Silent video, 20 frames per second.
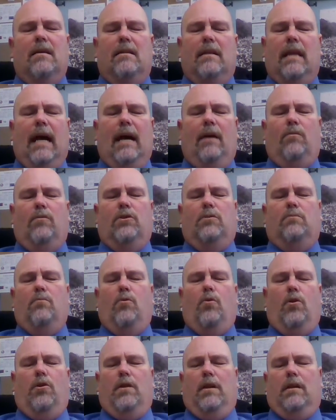That was
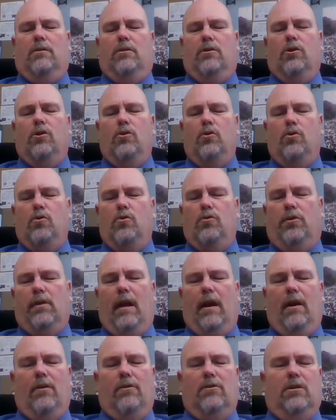more than
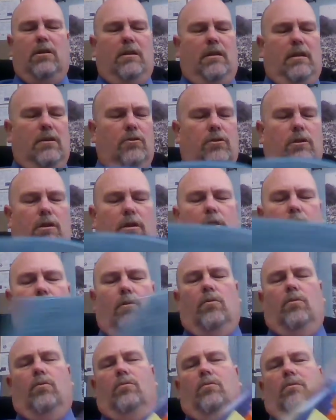2,000 years
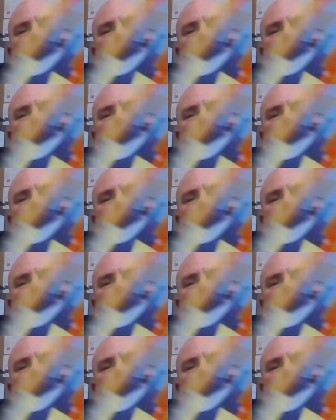ago.